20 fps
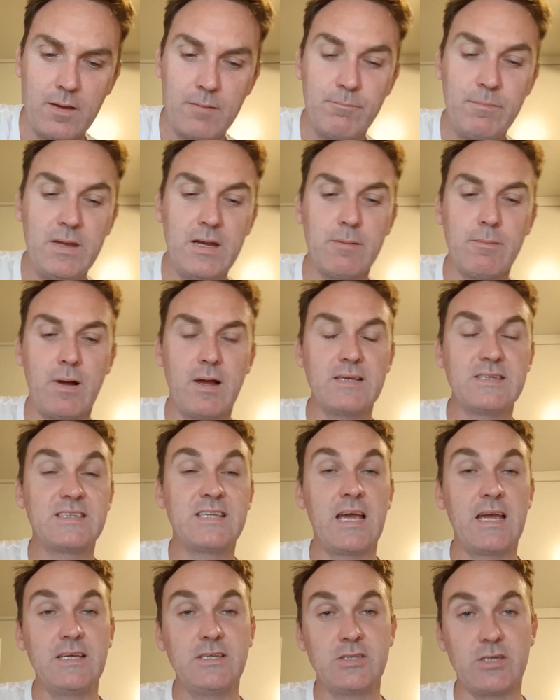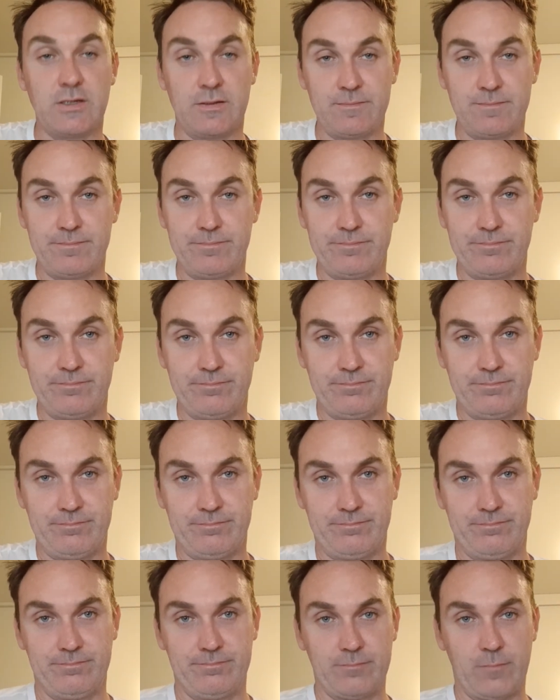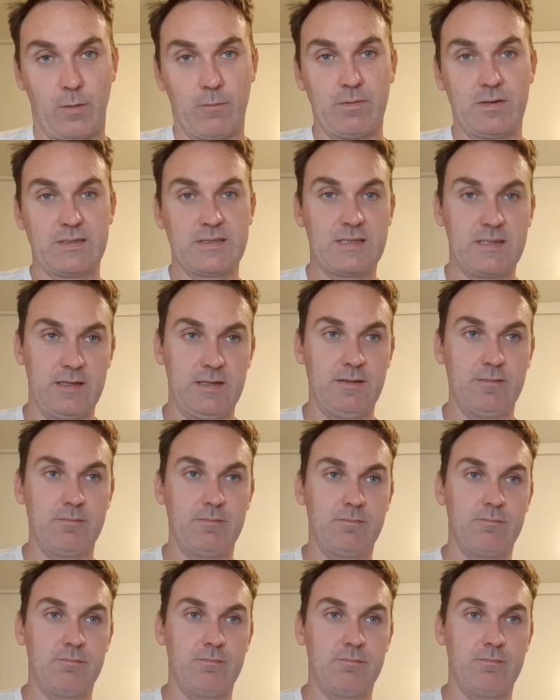Minimize danger. Obviously,